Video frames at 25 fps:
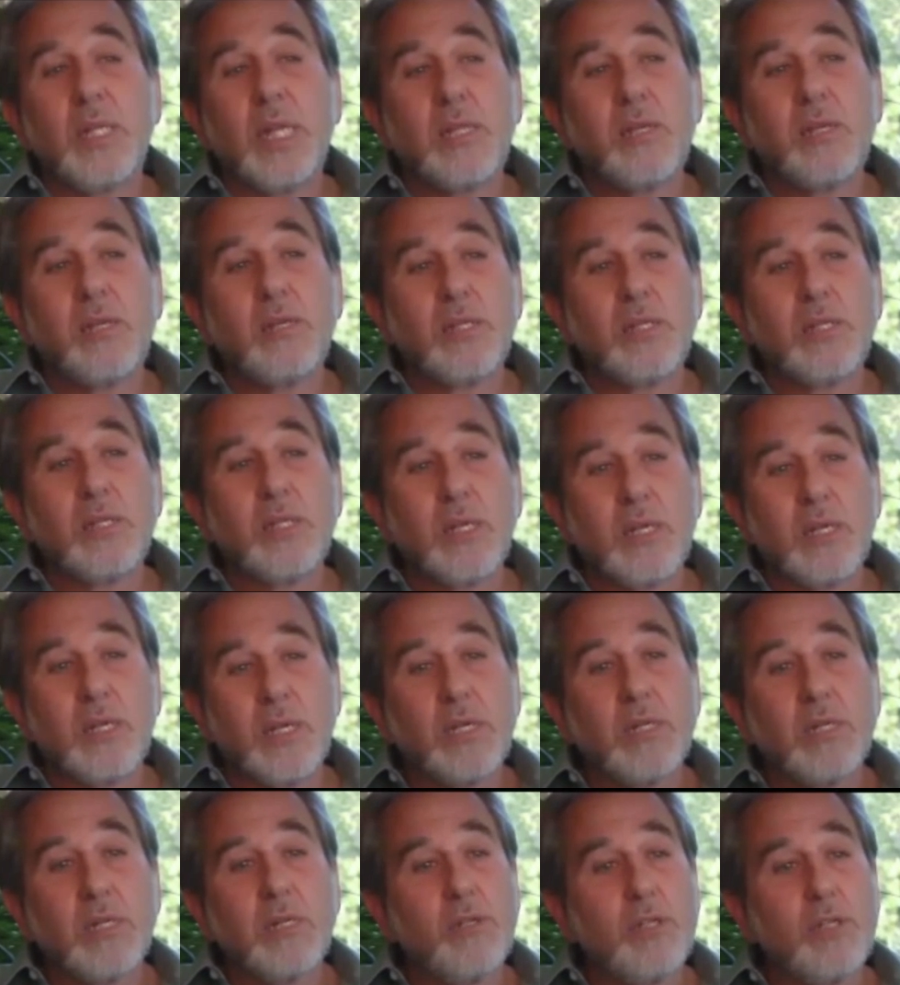Now, the
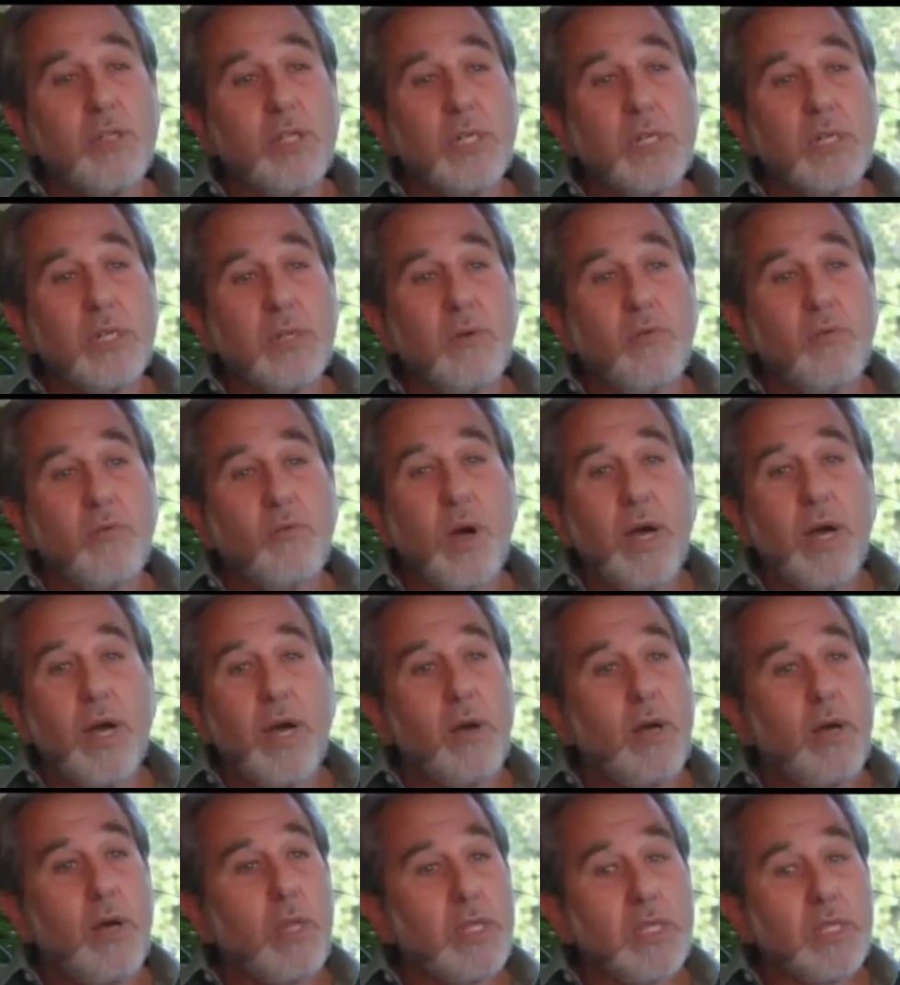conclusion of why
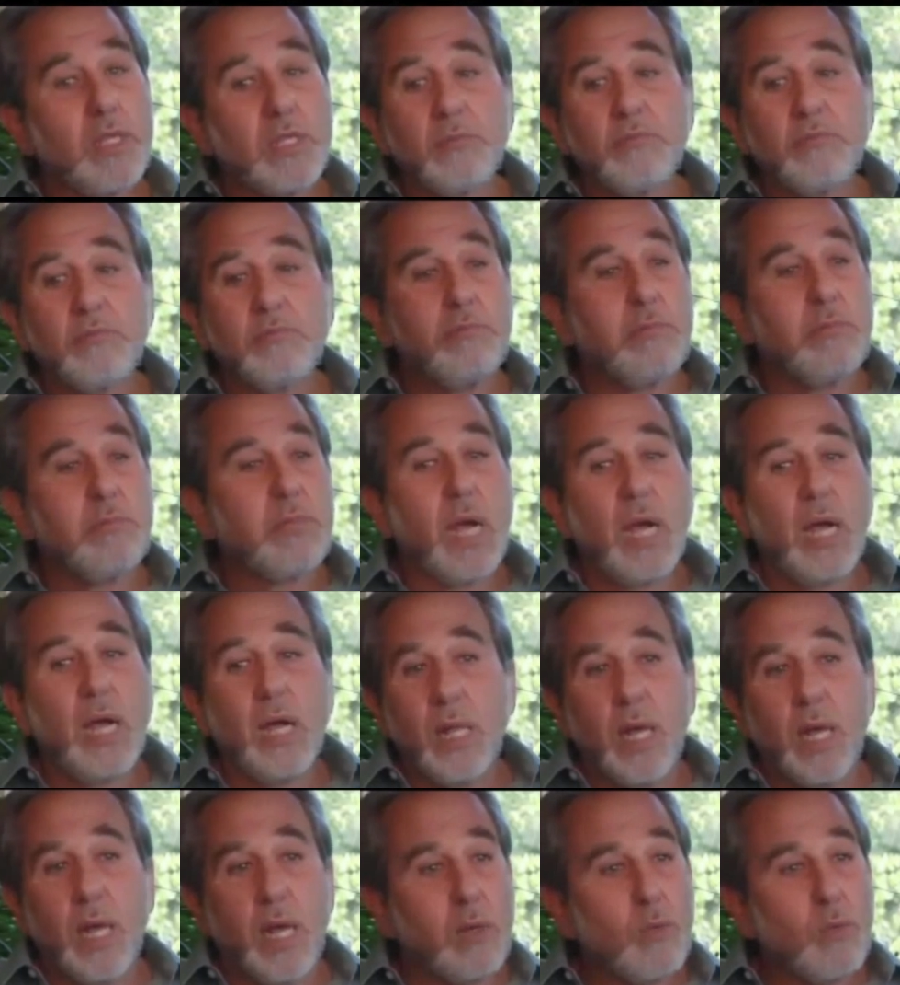all this
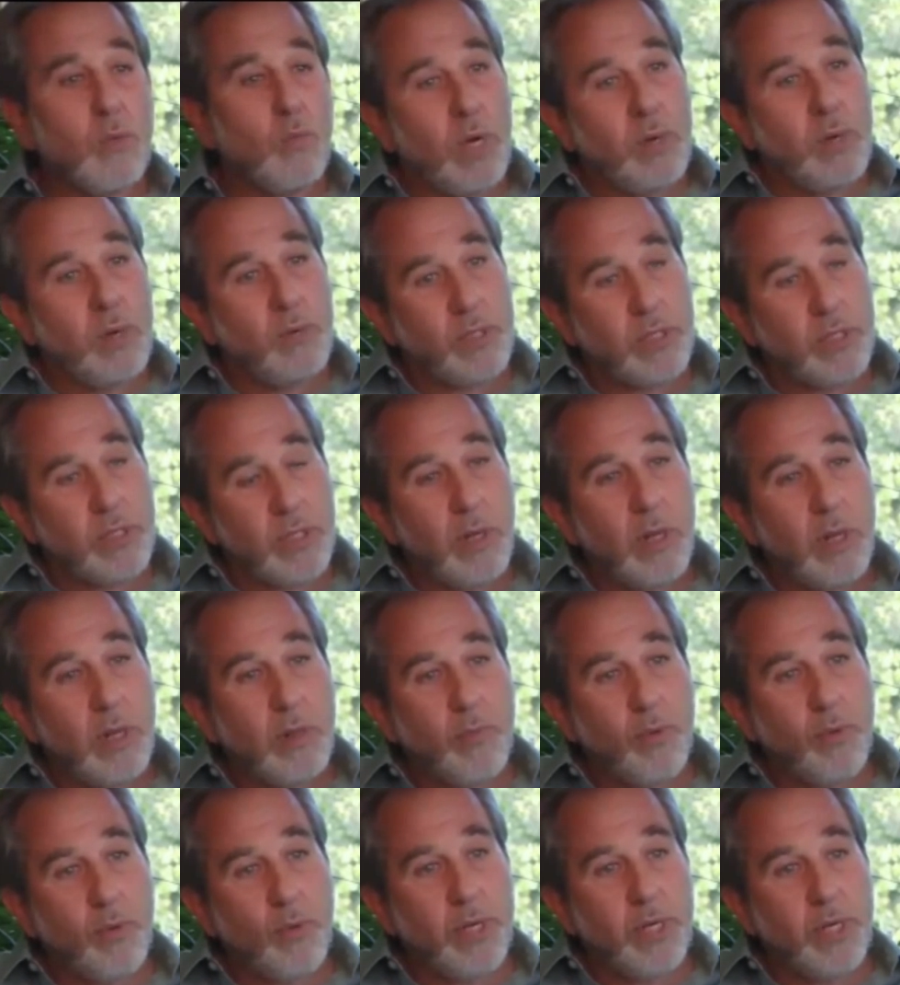dialogue and why was it all
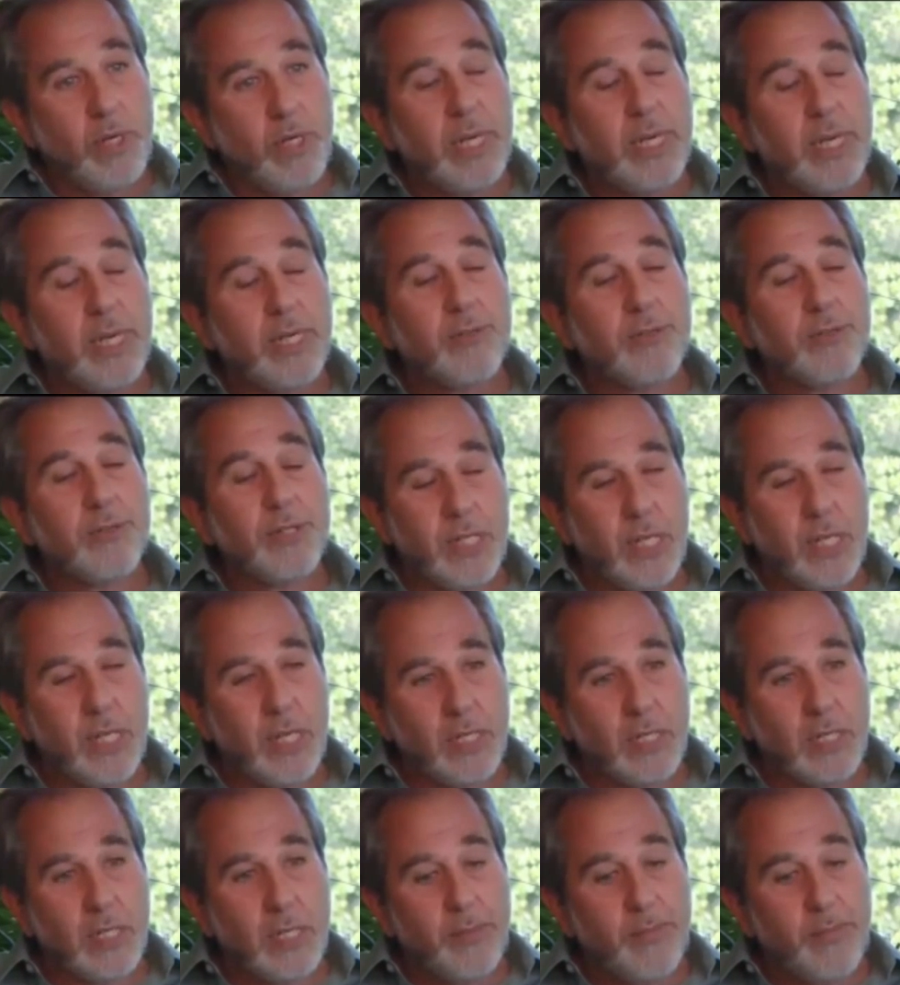important, the answer is
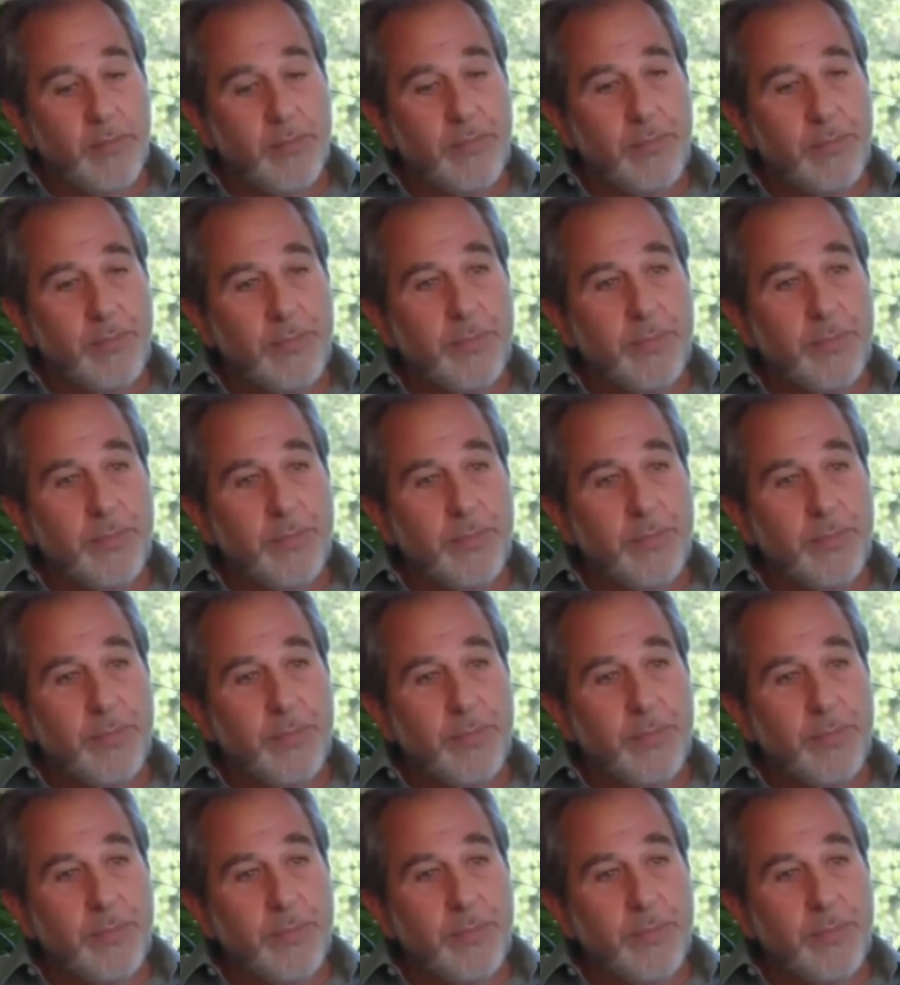this: